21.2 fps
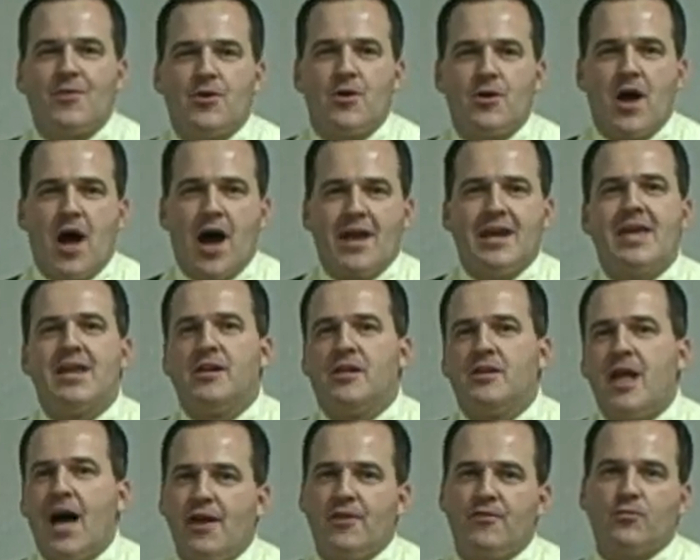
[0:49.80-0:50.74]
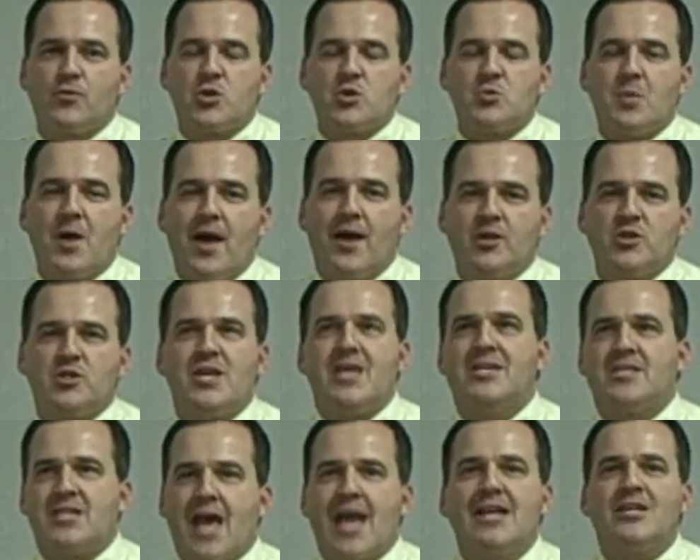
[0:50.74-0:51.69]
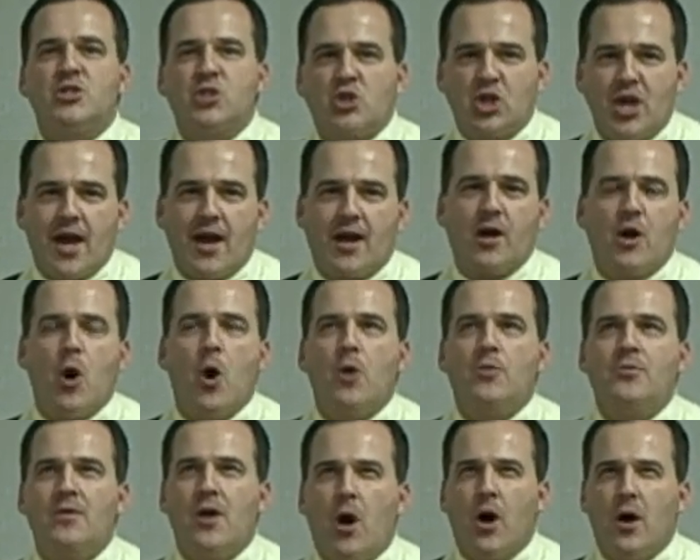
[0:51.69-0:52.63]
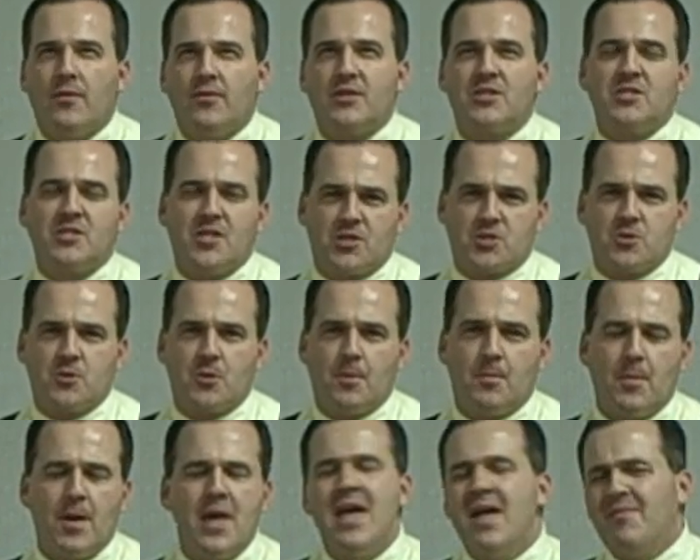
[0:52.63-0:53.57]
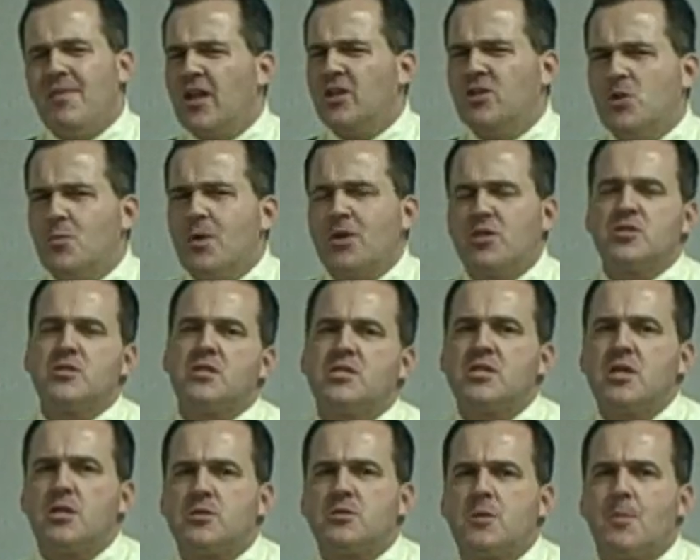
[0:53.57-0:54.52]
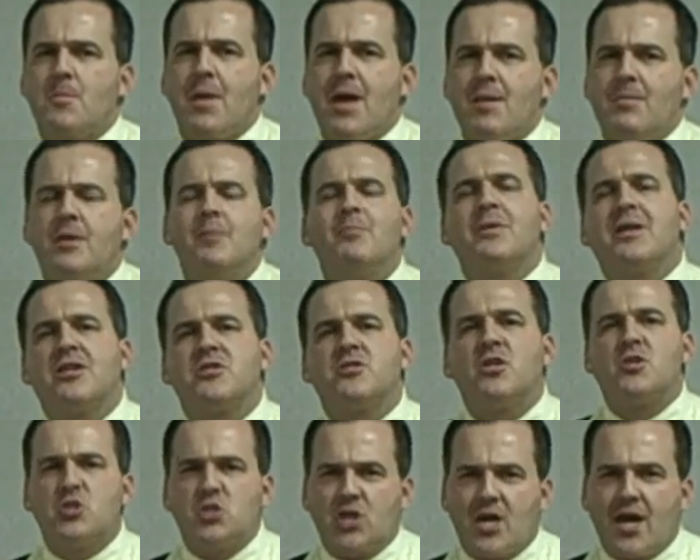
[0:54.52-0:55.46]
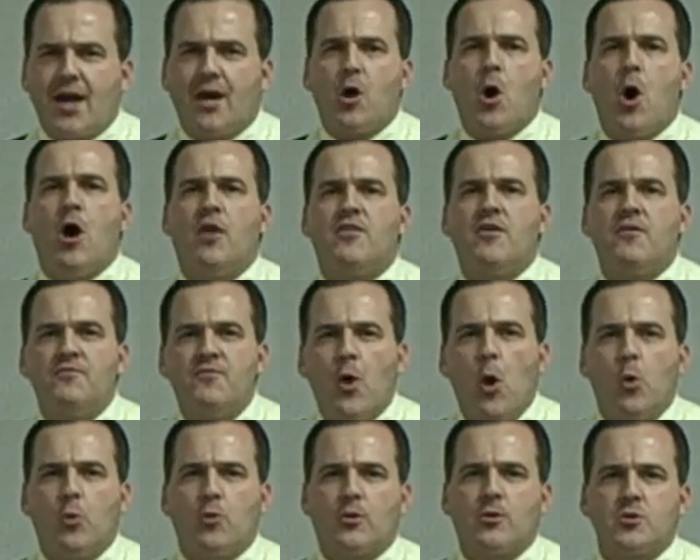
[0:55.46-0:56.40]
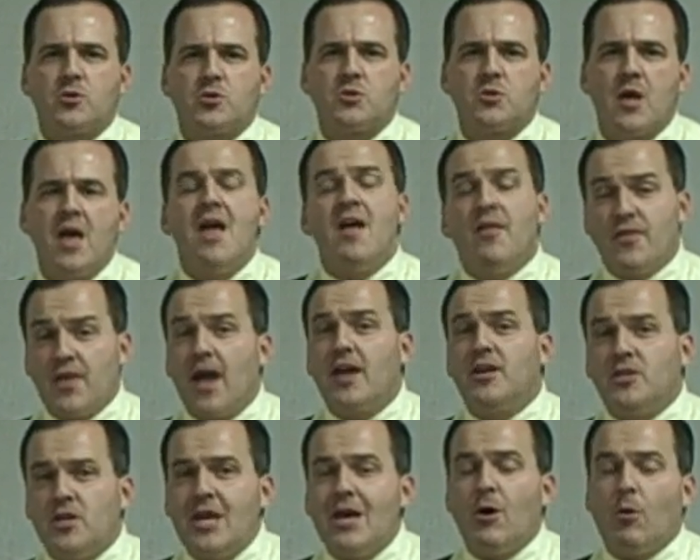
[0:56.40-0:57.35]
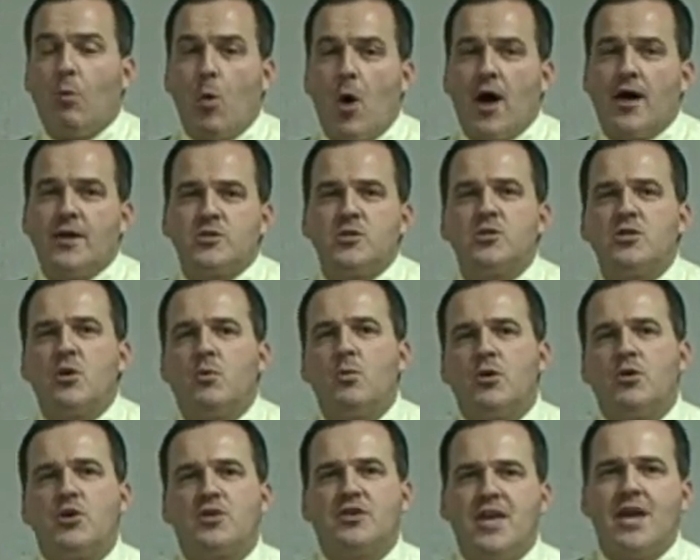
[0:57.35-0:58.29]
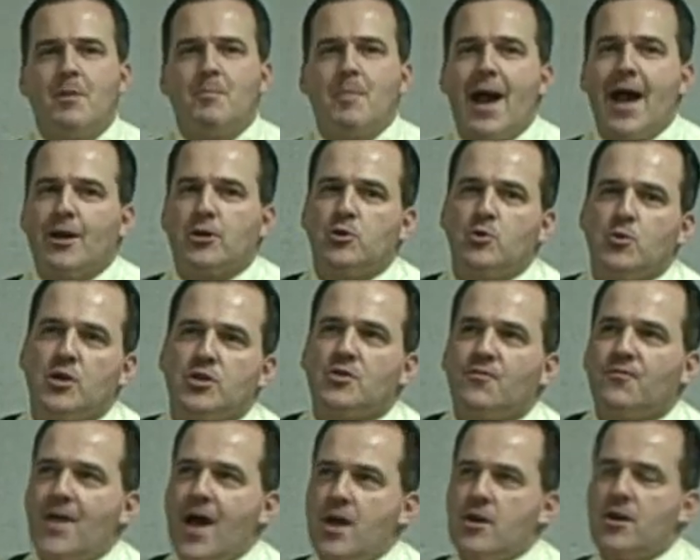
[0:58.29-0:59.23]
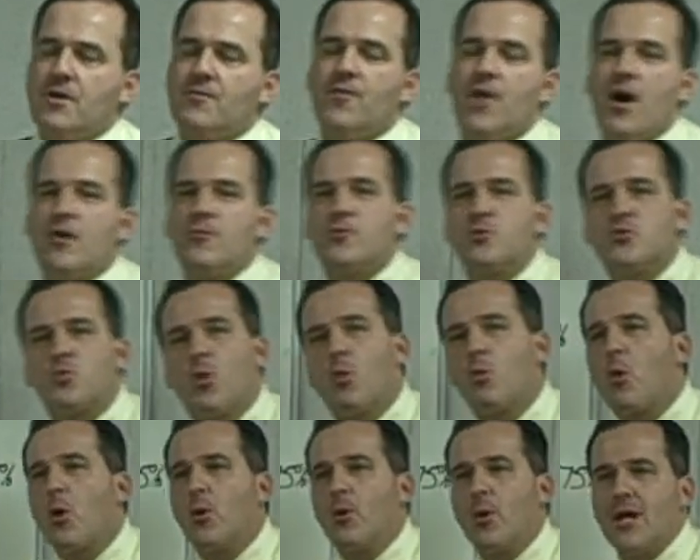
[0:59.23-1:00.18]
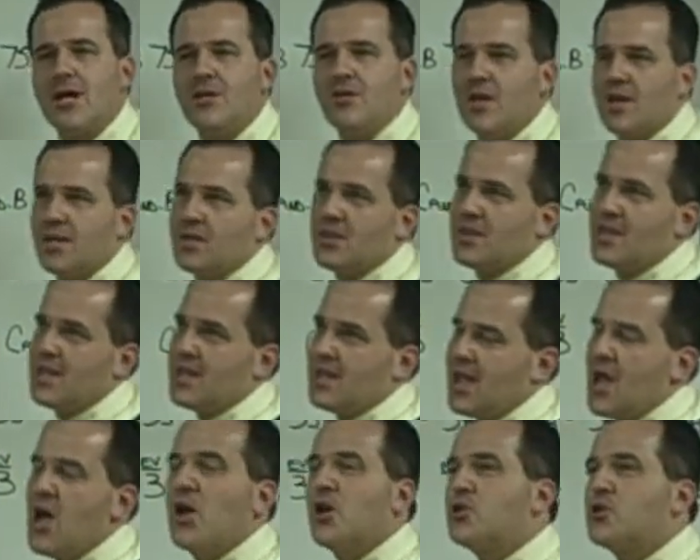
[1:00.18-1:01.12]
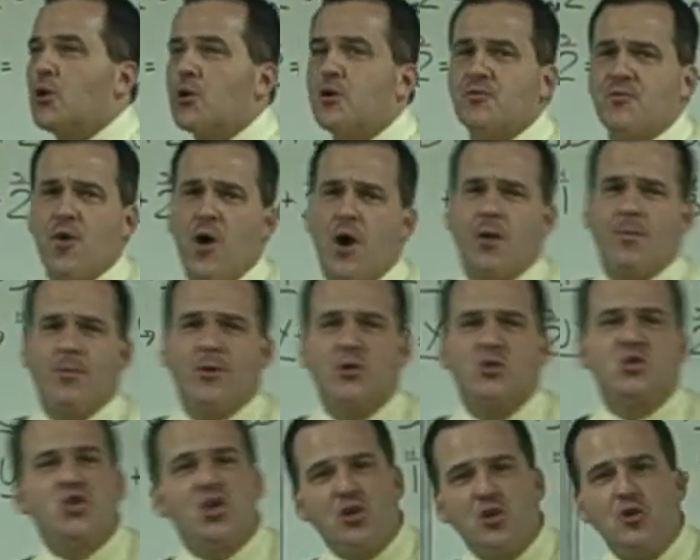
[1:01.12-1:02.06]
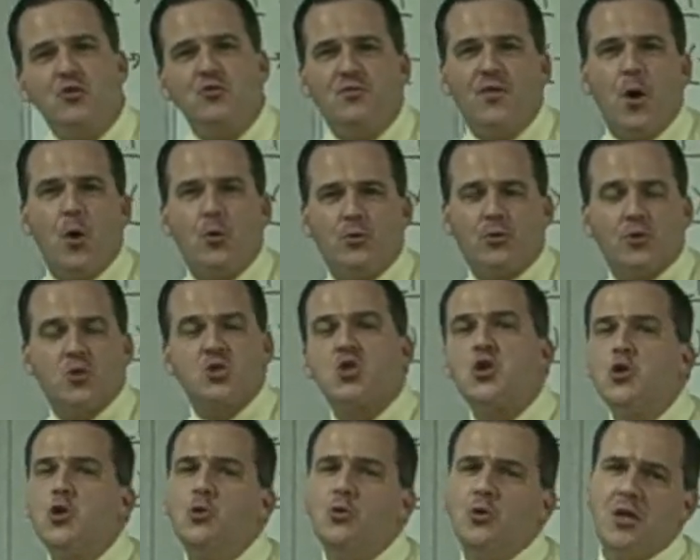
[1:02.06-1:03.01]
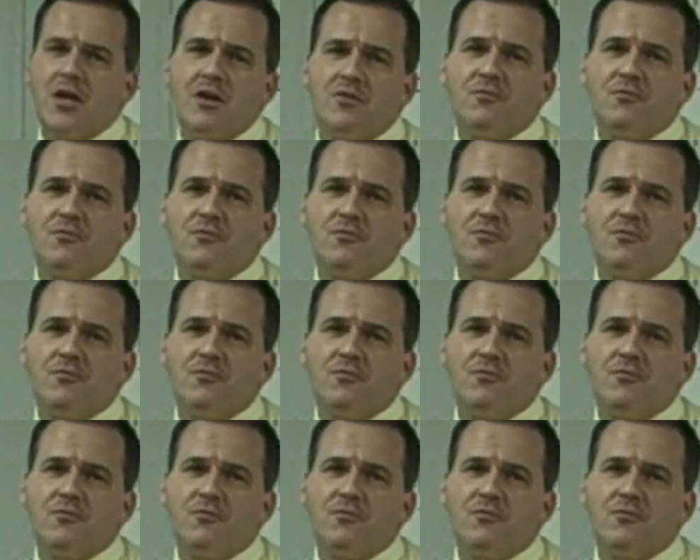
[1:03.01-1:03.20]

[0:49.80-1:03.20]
it or not, in a lot of respects, is a check on the system. Not so much the system maybe, but it's a check on the voters. The idea is that when you think back to it, the Founding Fathers were worried that the dirt farmers, the new voters, the newly